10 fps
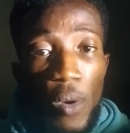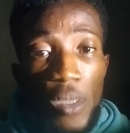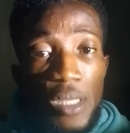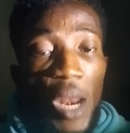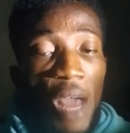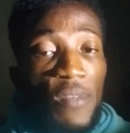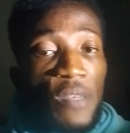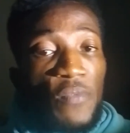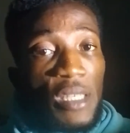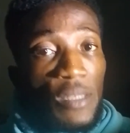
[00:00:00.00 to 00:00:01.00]
they all have
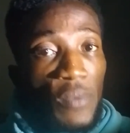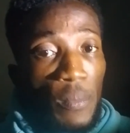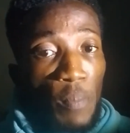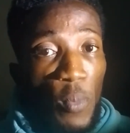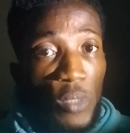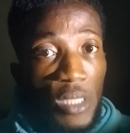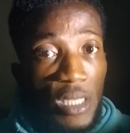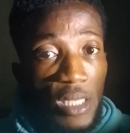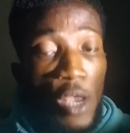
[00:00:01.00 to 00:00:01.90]
different purposes.